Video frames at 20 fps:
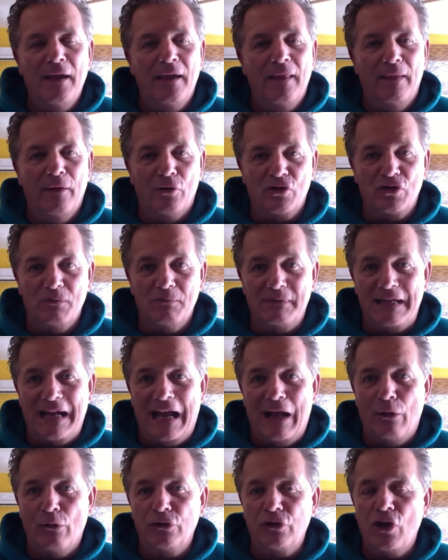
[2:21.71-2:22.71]
There are some
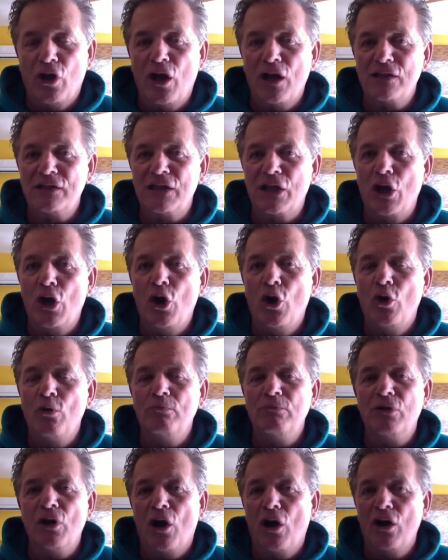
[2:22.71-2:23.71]
towel-tossing home
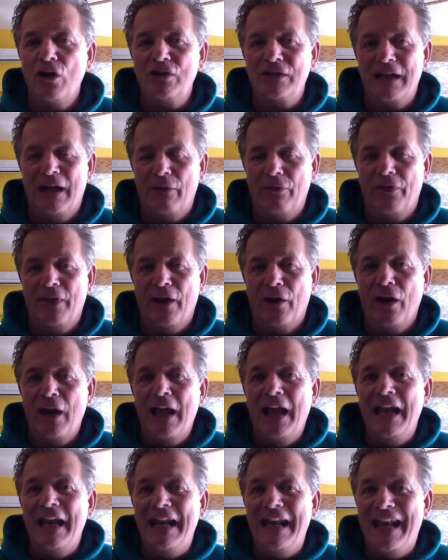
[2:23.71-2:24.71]
dogs out there,
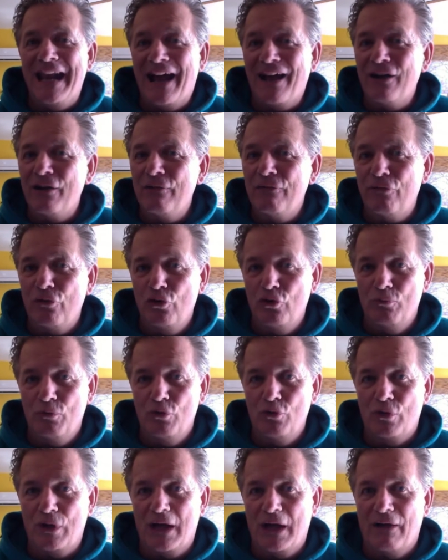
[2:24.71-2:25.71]
none of whom
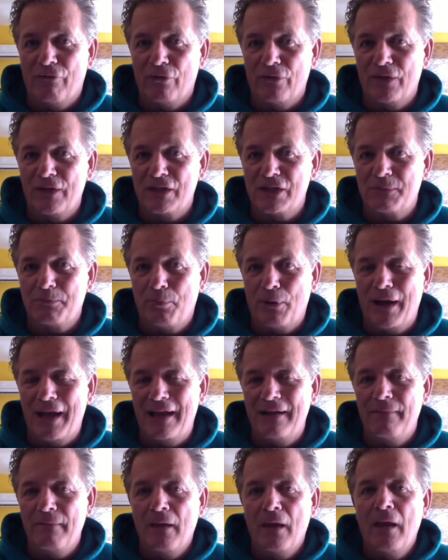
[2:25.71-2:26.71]
who covered the spread,